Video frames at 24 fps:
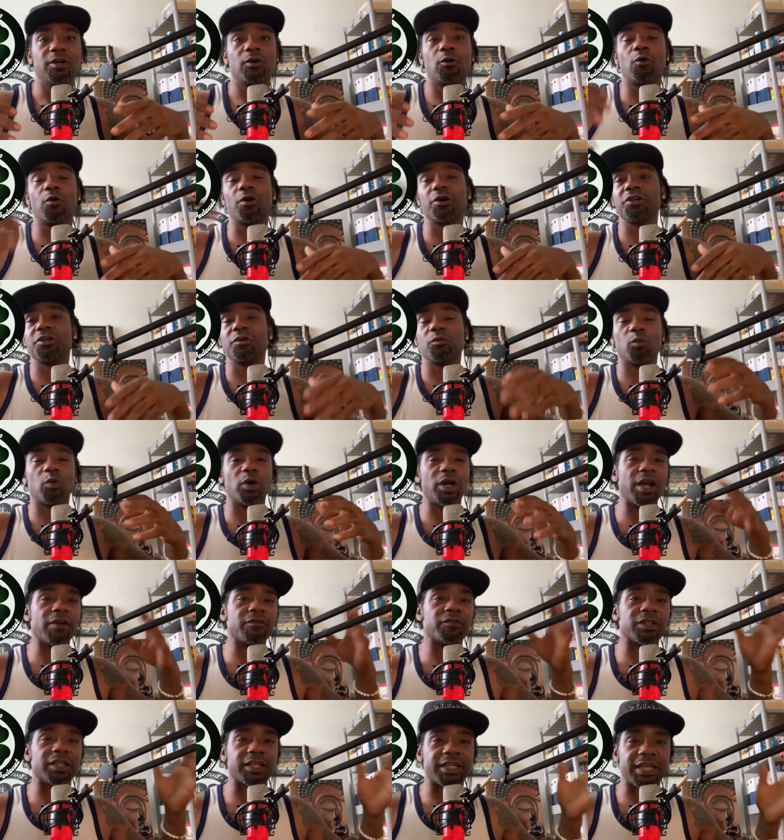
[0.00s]
or you,
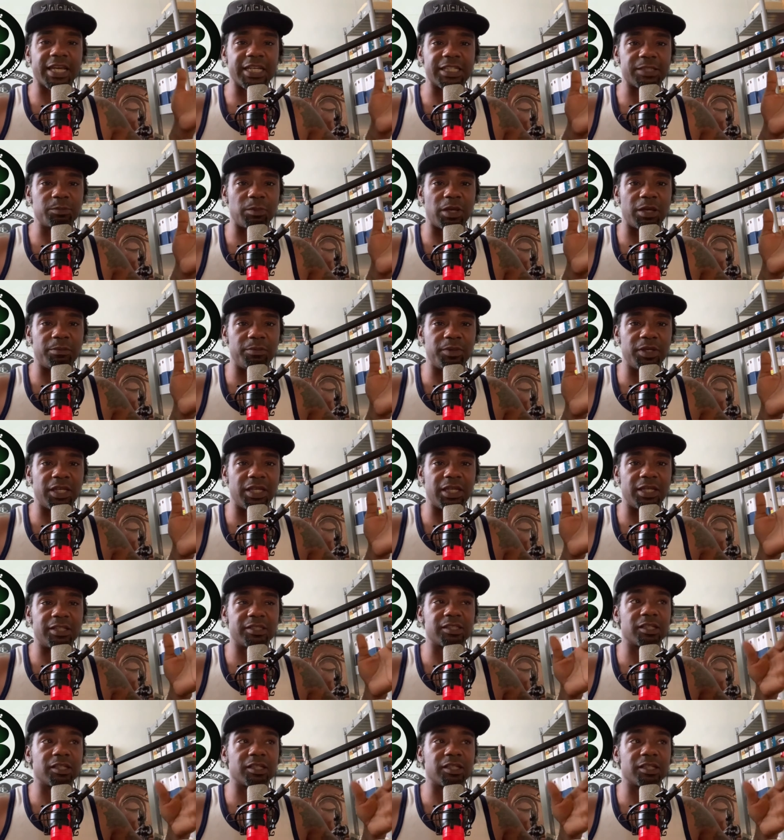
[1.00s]
whatever the case may be.